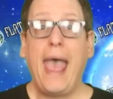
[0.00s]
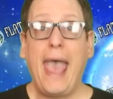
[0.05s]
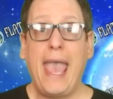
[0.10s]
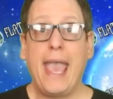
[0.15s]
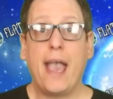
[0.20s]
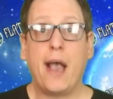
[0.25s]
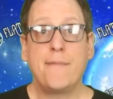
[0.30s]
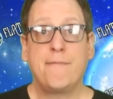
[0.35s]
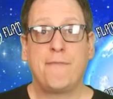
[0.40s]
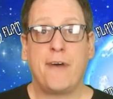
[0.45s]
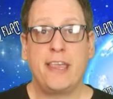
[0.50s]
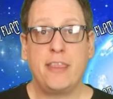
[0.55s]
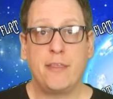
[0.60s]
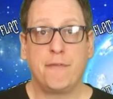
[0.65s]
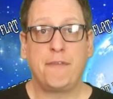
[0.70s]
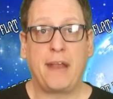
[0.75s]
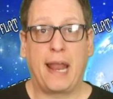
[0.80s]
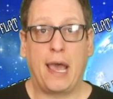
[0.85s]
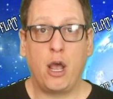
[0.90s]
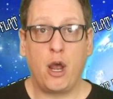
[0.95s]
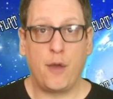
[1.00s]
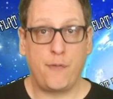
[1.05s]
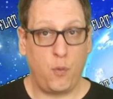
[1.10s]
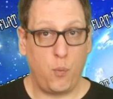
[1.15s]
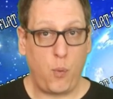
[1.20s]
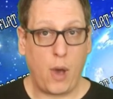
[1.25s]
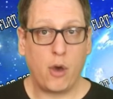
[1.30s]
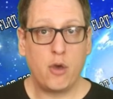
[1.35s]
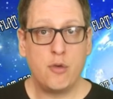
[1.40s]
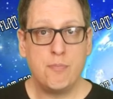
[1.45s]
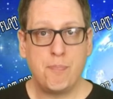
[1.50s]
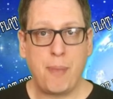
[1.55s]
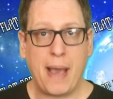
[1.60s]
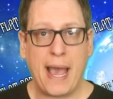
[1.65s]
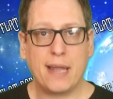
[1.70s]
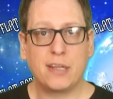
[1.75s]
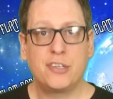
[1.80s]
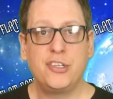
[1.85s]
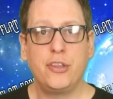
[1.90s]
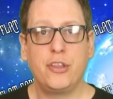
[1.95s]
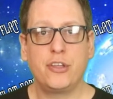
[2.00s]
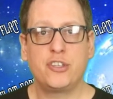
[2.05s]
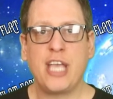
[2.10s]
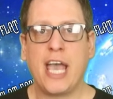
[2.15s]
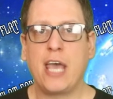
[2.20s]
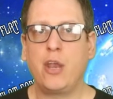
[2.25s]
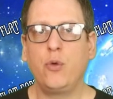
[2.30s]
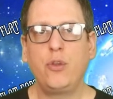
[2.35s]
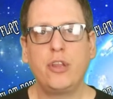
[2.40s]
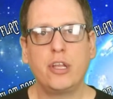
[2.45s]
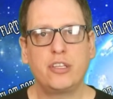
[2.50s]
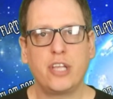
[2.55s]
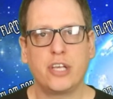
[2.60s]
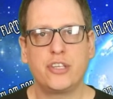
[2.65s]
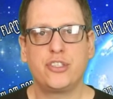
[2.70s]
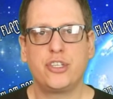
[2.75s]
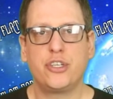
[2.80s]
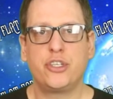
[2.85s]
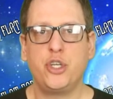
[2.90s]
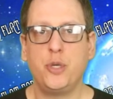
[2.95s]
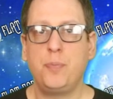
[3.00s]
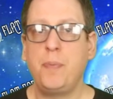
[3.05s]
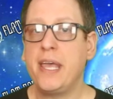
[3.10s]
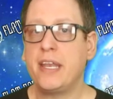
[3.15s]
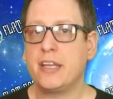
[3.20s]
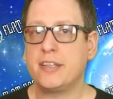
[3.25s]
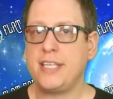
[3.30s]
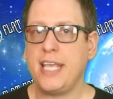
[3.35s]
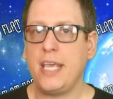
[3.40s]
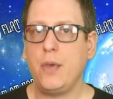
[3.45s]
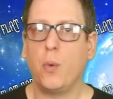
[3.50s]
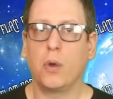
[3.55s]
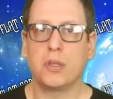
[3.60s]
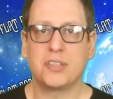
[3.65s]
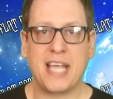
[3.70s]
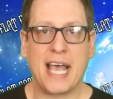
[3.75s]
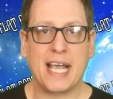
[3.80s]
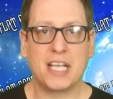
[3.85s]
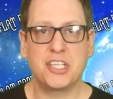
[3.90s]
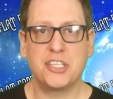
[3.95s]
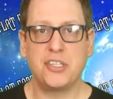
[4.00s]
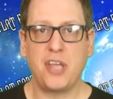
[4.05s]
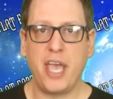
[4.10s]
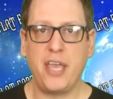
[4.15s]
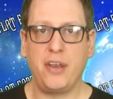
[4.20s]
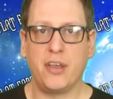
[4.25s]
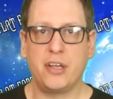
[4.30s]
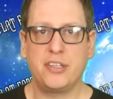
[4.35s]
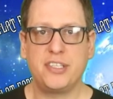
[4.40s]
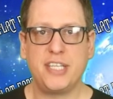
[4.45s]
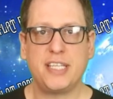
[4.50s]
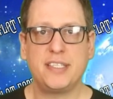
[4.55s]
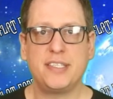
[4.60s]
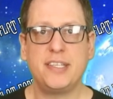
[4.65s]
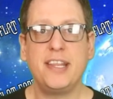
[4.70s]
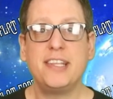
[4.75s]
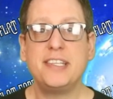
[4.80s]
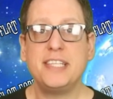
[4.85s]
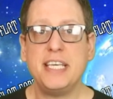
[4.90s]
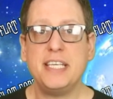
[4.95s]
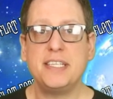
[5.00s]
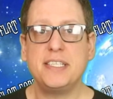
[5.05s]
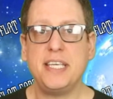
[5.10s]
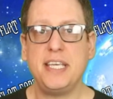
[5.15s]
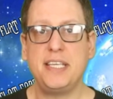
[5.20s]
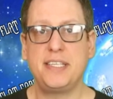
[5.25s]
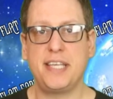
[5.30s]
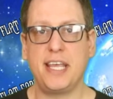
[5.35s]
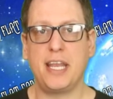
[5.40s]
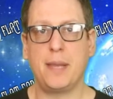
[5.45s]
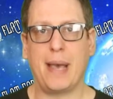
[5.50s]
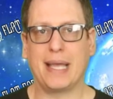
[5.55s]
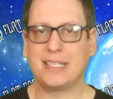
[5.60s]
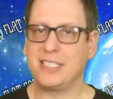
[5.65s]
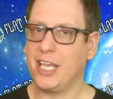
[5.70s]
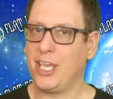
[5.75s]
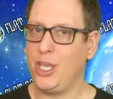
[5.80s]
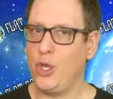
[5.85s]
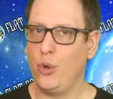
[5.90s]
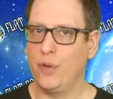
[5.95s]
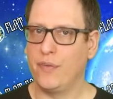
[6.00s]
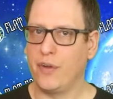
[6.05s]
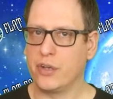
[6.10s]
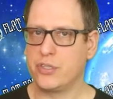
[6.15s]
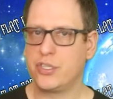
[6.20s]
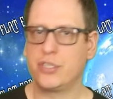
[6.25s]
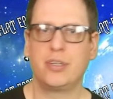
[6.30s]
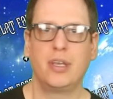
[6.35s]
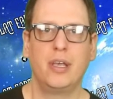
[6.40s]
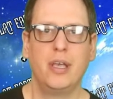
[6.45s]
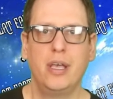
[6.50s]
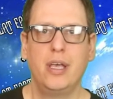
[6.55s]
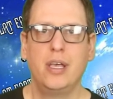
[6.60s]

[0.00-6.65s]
Hey, I'm Fight The Flat Earth, and welcome back to the channel that does to stupidity what Zack Snyder did to the D C Cinematic Universe.